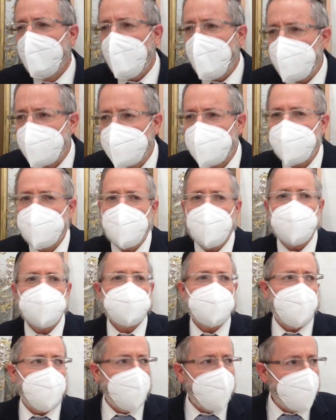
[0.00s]
And to be able
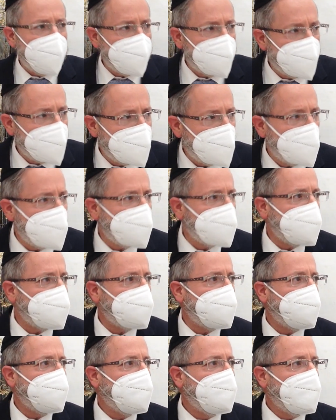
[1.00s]
to have it,
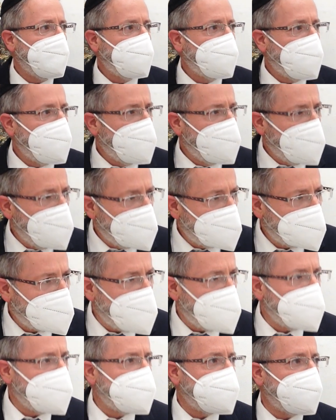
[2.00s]
we're all
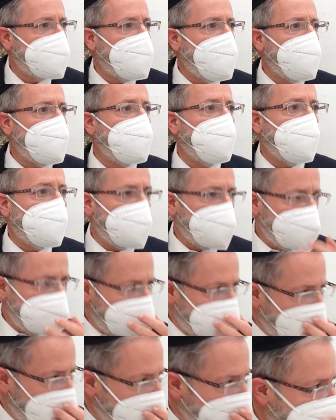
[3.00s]
coming together
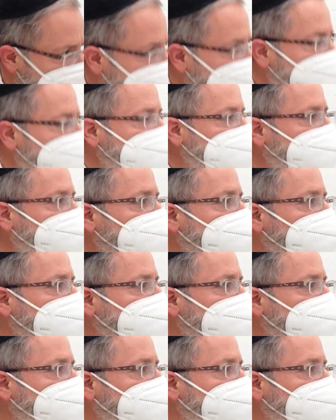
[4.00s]
properly, that